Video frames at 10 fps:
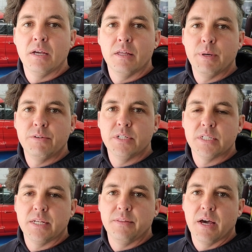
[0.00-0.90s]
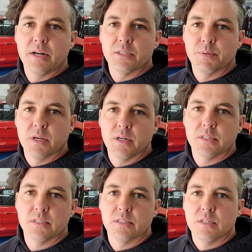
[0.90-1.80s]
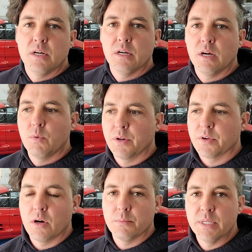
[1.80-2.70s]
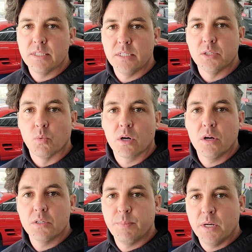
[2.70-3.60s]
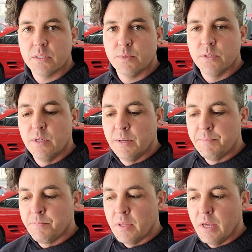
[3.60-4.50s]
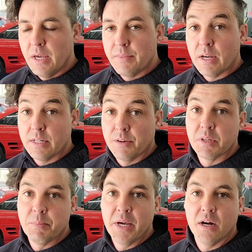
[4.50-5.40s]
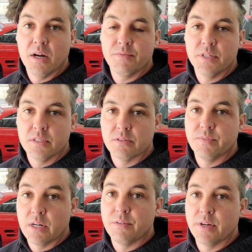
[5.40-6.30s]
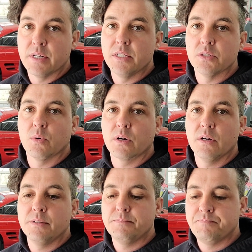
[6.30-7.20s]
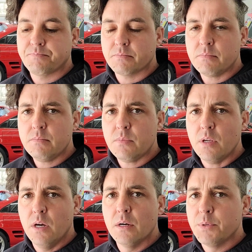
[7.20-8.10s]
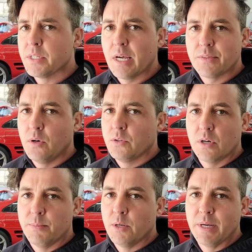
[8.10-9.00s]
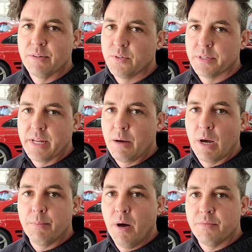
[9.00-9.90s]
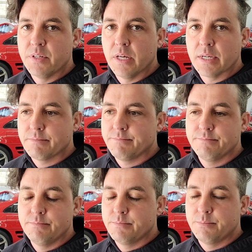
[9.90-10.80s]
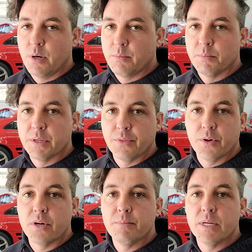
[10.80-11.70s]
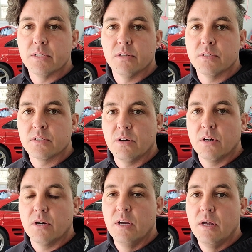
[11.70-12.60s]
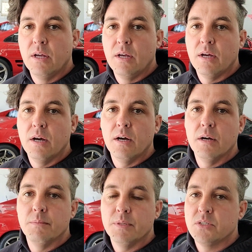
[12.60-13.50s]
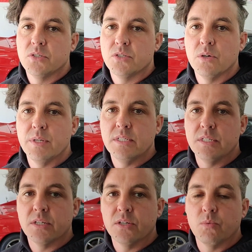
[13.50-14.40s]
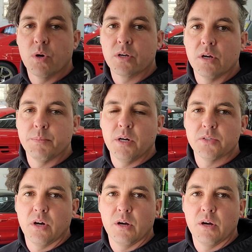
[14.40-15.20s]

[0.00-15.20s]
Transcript: And the main reason I did that is because I wanted the car to be as easy to work on as possible, and that definitely paid off. It is very easy to work on. You can take the whole turbo and manifold and downpipe off in like probably 30 minutes on this car. It's just so easy and good to work on. But also